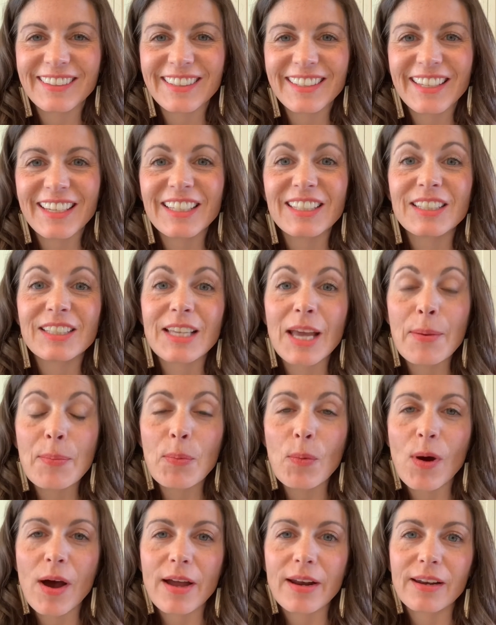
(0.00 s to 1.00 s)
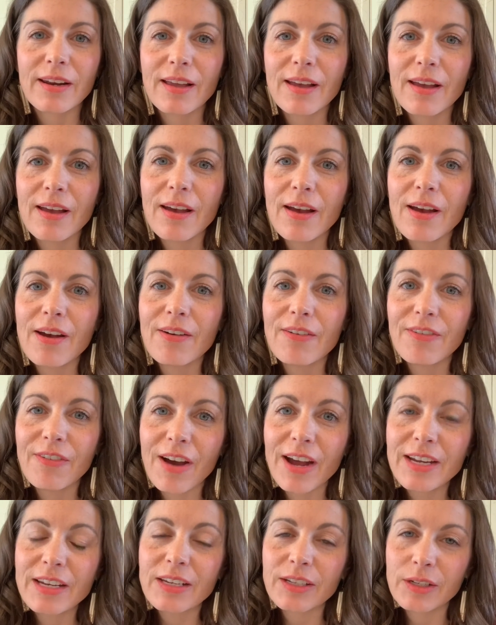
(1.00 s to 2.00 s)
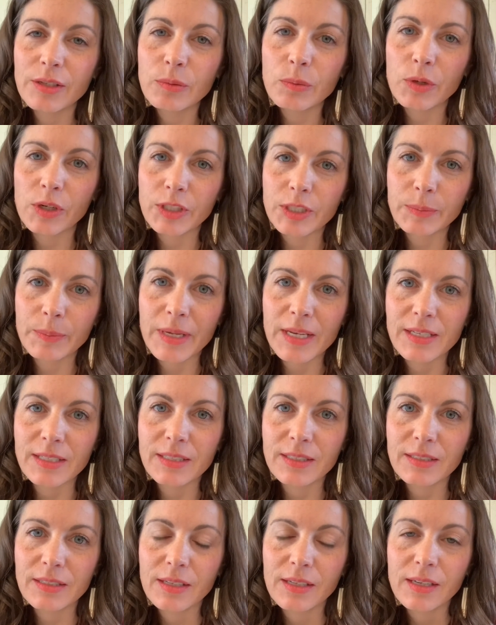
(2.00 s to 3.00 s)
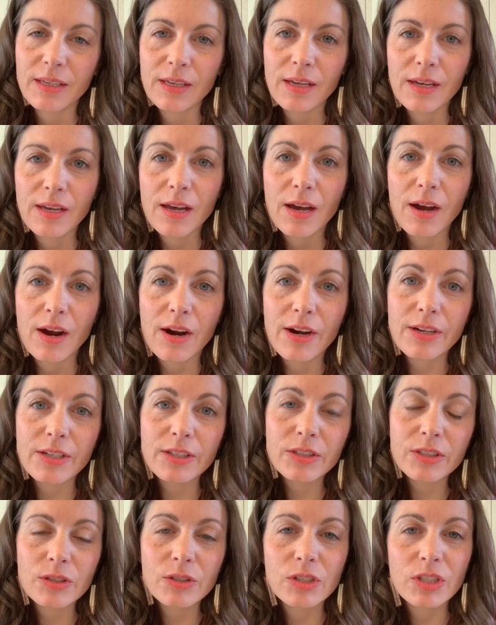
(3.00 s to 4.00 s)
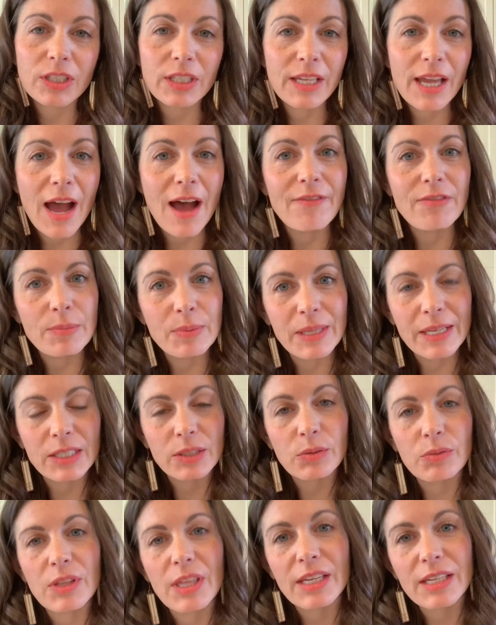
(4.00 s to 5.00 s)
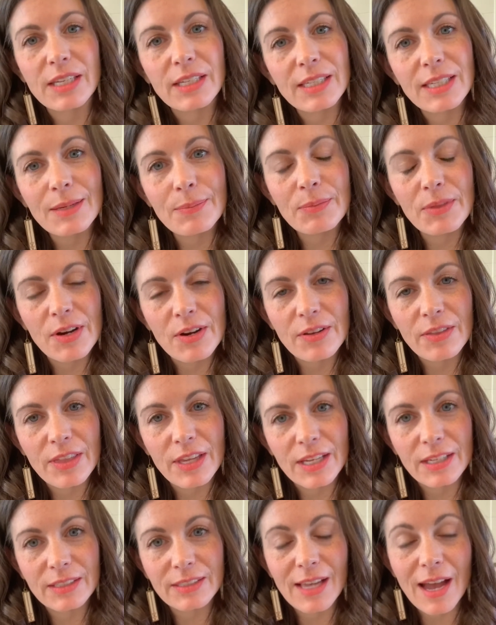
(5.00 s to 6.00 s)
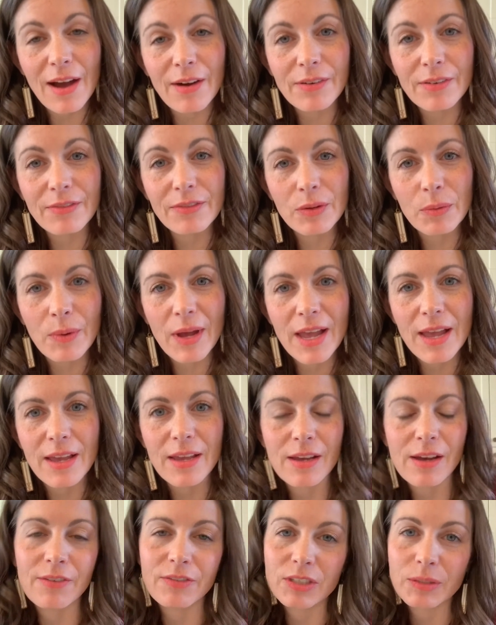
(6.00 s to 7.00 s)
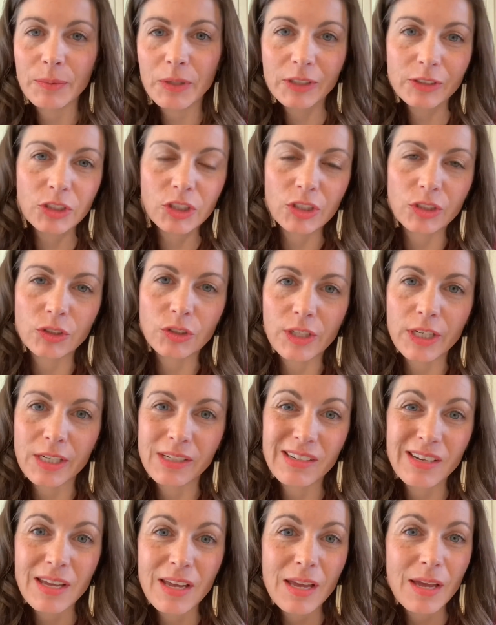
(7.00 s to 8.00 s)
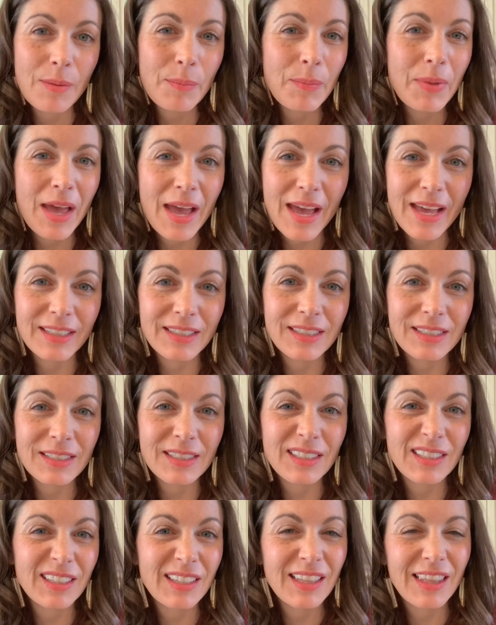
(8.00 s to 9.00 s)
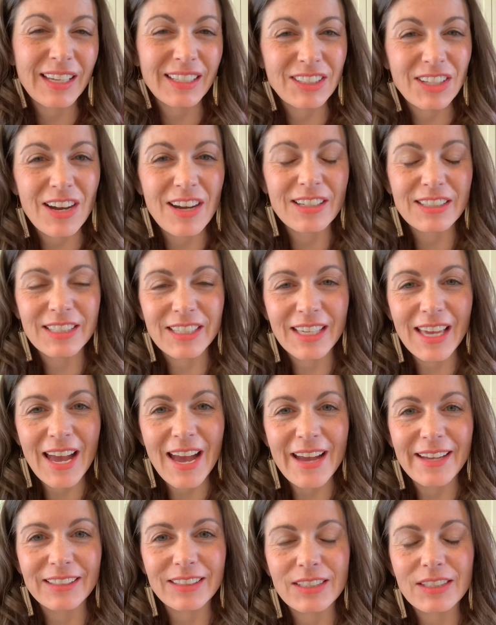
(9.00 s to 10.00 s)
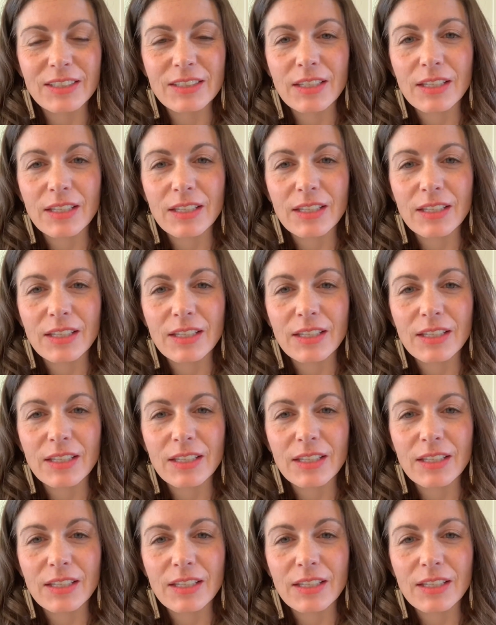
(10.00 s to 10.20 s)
Step 1, find a good workspace. Artists usually have a place where they can keep their things out of the way of small children, pets, like dogs and cats,